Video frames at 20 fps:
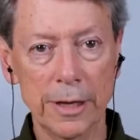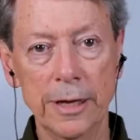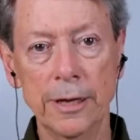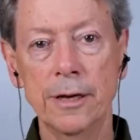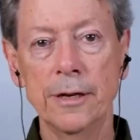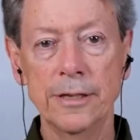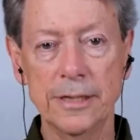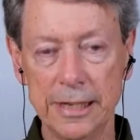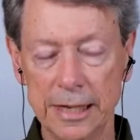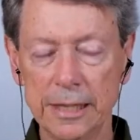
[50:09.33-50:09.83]
in
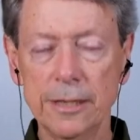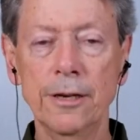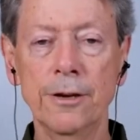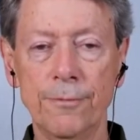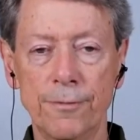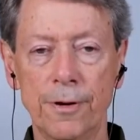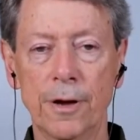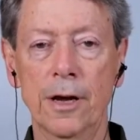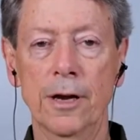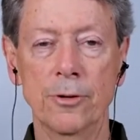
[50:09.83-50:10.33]
a
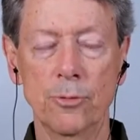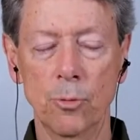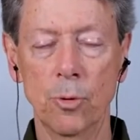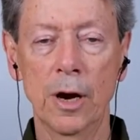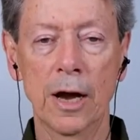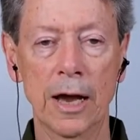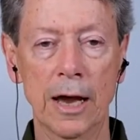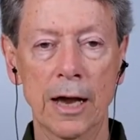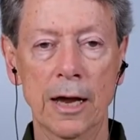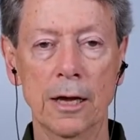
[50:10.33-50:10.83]
dignified
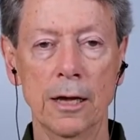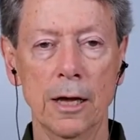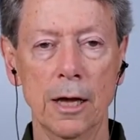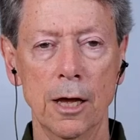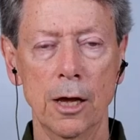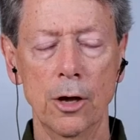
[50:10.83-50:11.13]
way.